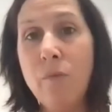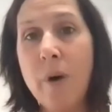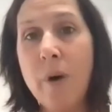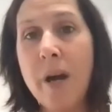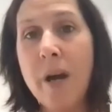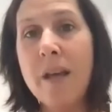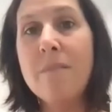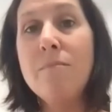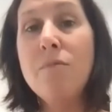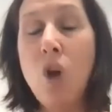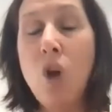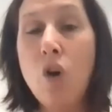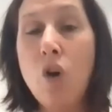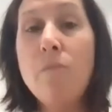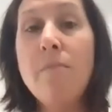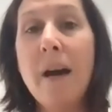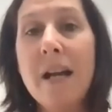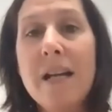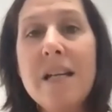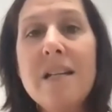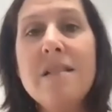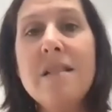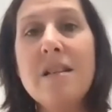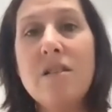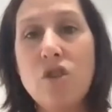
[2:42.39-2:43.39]
where no
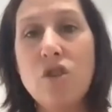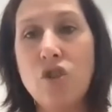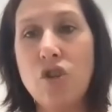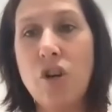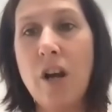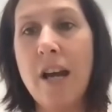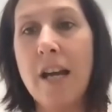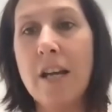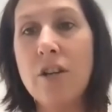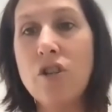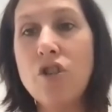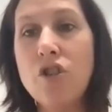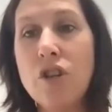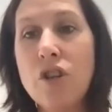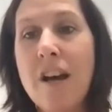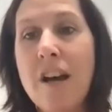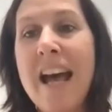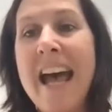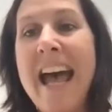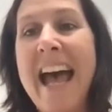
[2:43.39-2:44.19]
money's exchanged.